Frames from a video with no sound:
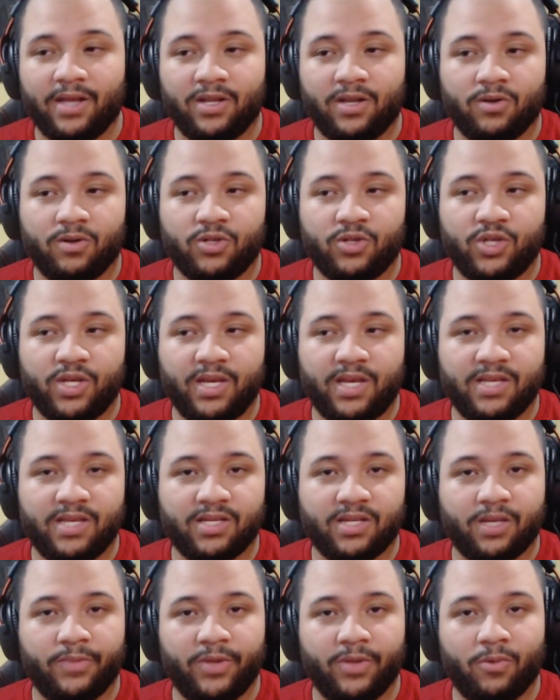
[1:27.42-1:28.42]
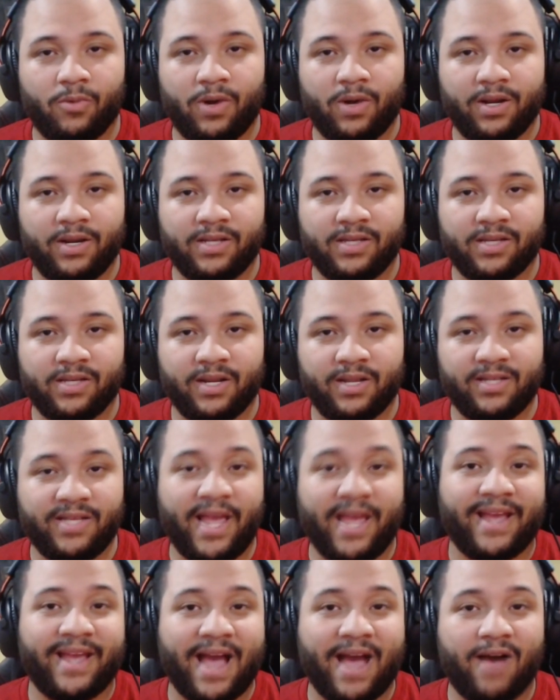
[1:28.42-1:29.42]
He's gonna be the one that's gonna
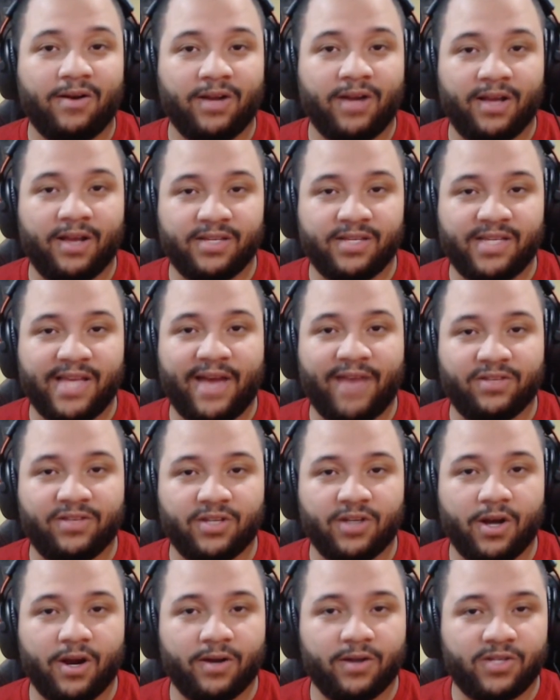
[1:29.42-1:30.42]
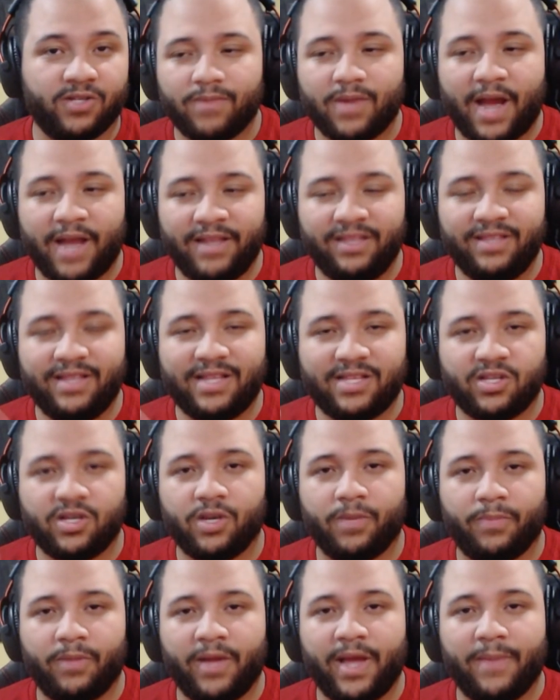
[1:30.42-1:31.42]
take out Savitar. So I think that's a
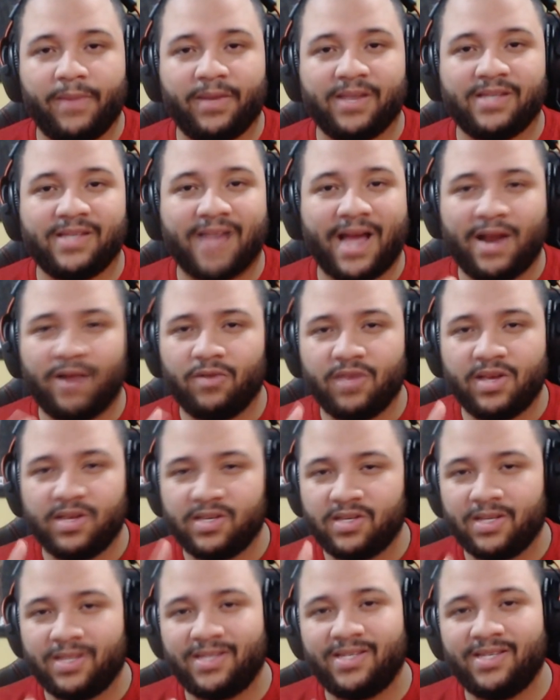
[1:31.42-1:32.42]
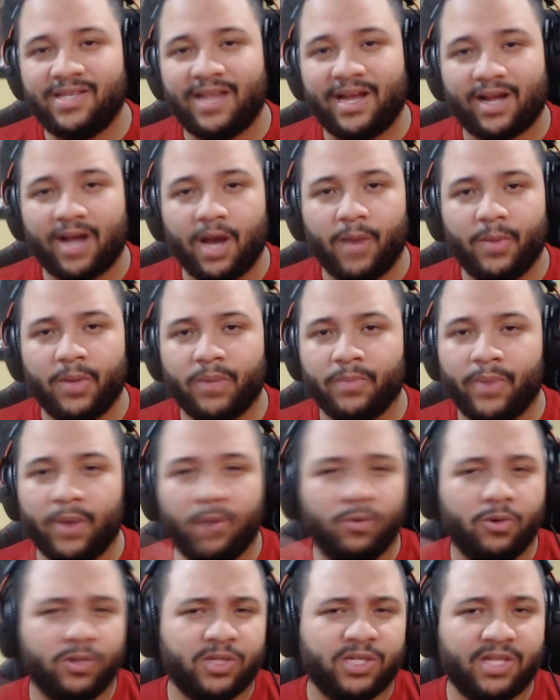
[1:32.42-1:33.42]
good plan because I don't think he's gonna see that coming,
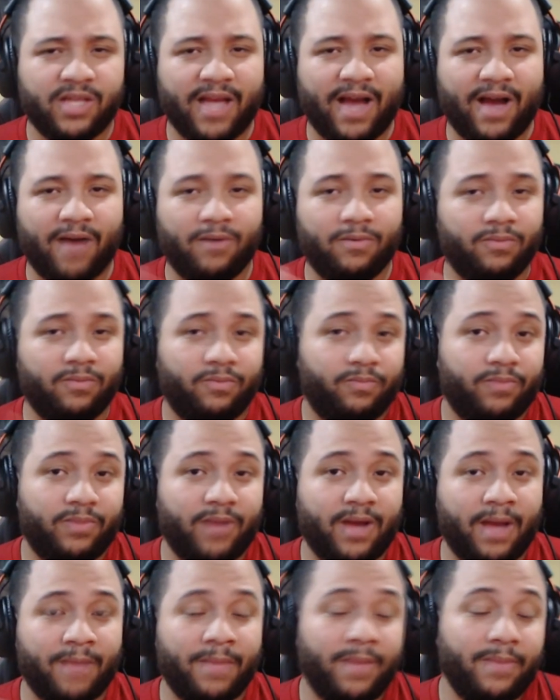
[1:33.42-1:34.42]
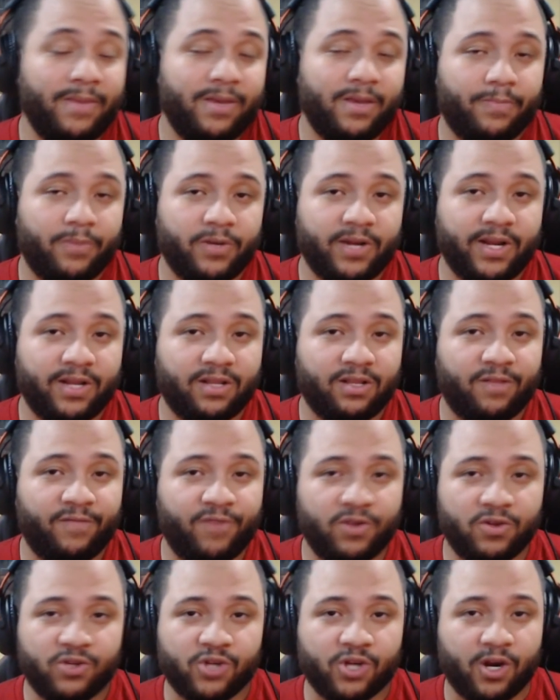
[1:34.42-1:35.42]
but we'll see how. Maybe he predicted the
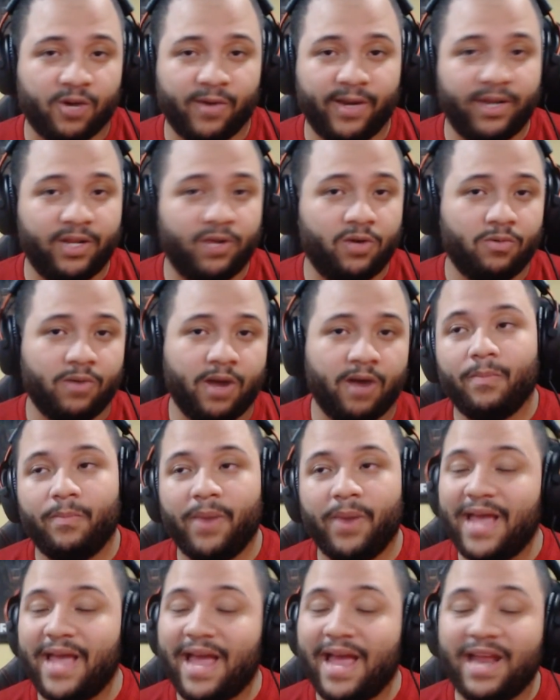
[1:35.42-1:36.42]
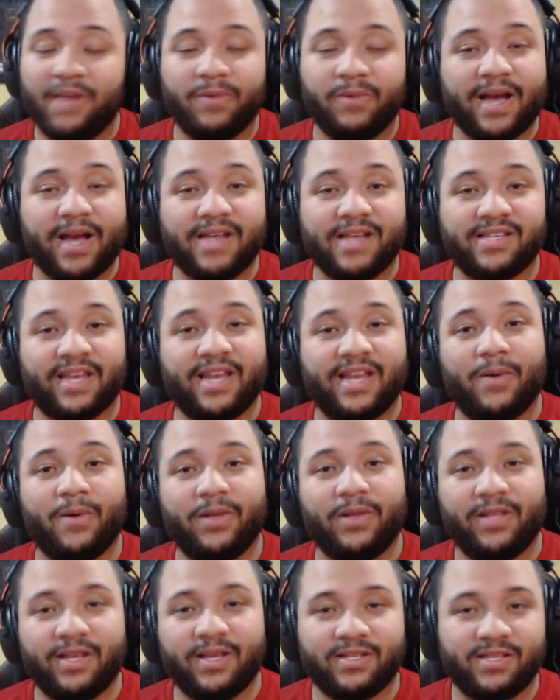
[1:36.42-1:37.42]
future already. Who knows? But yeah, anyway, guys, I cannot
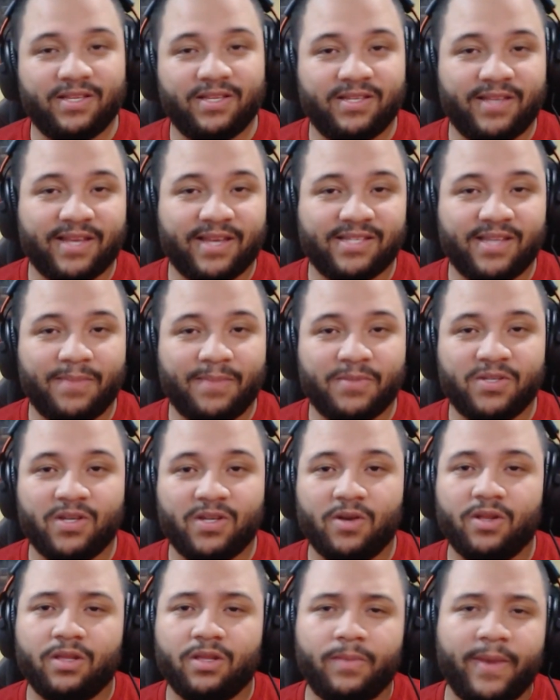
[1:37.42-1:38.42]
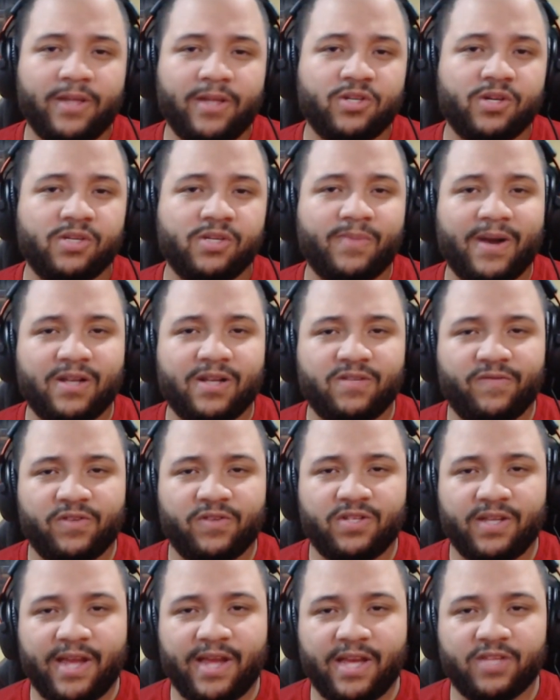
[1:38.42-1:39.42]
wait to get to this next episode. The Patreon sponsor for
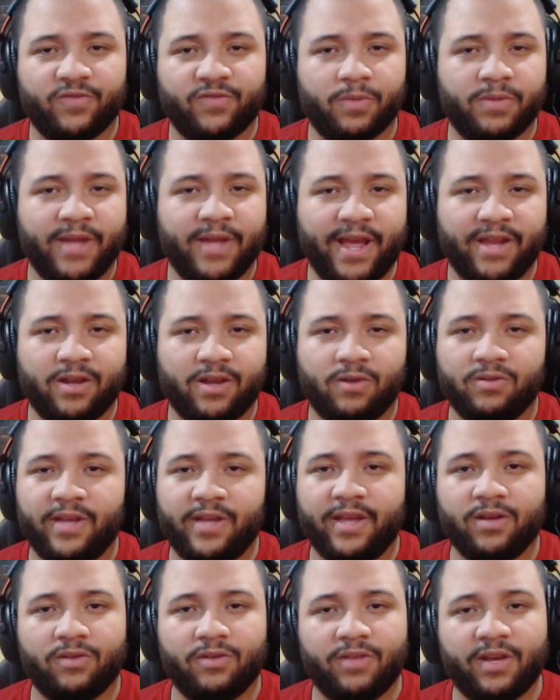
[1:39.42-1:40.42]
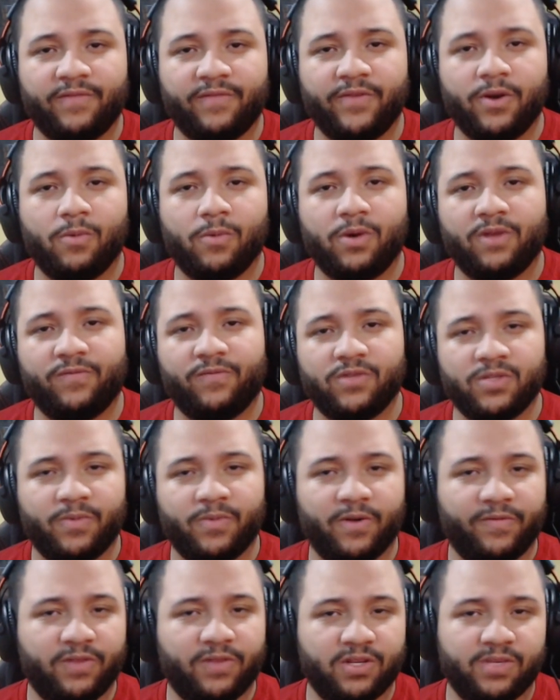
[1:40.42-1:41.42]
today is from Daniel. Daniel, thank you for your wonderful
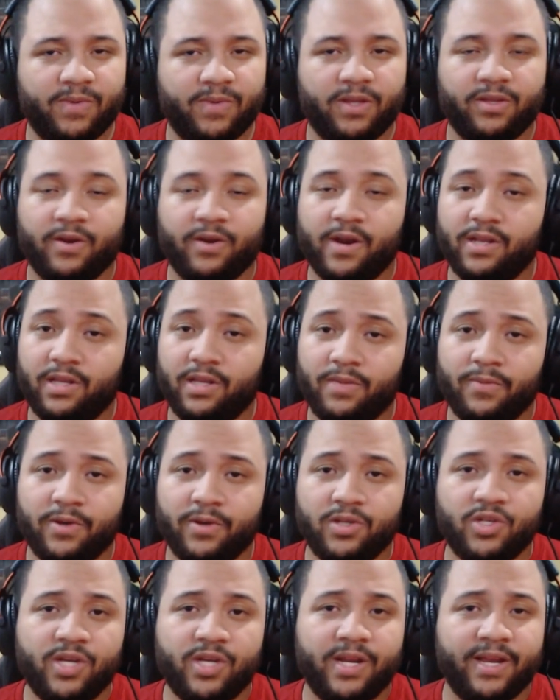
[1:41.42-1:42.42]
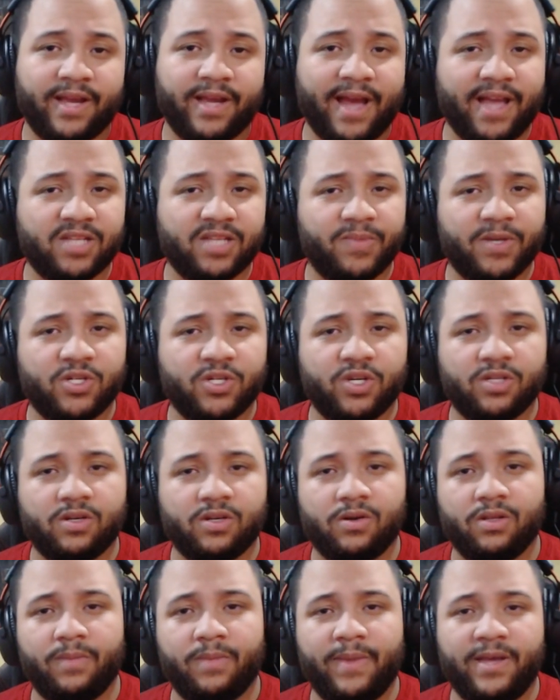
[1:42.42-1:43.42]
support for this month. I greatly appreciate it. Guys, make sure you just go
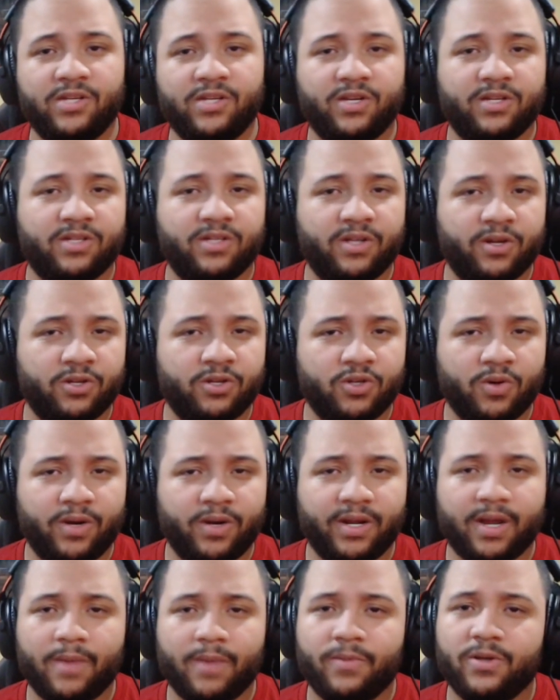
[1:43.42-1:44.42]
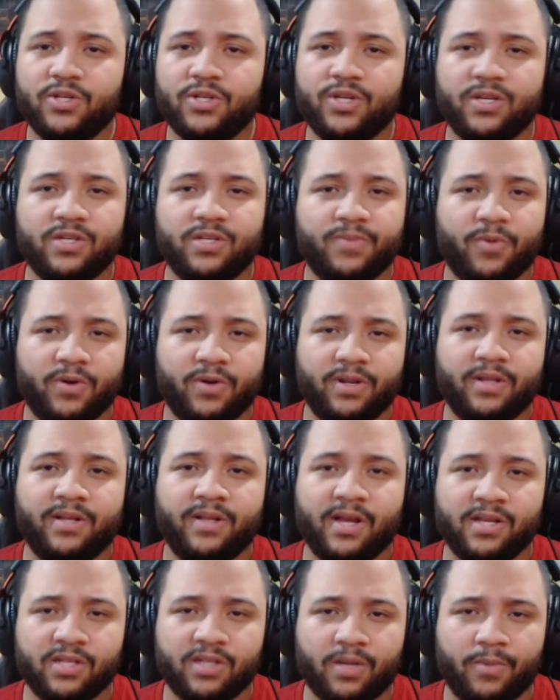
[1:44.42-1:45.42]
on the page and consider joining. I appreciate any support that
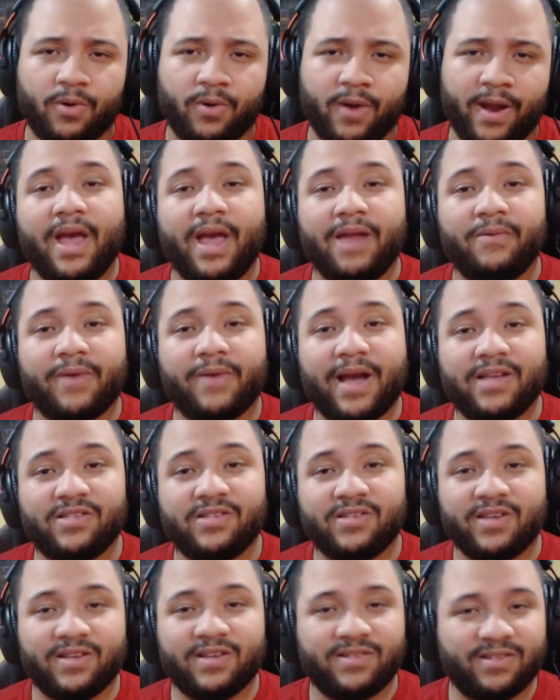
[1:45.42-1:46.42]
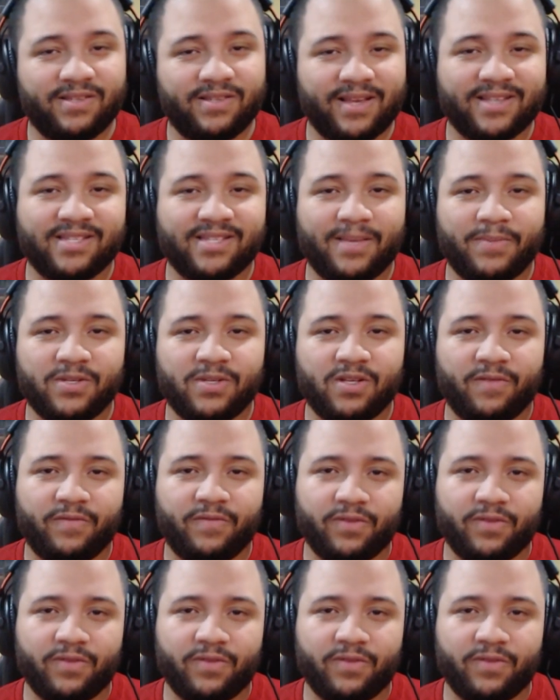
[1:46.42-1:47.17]
does come around. Anyway, guys, let's get into this next episode for The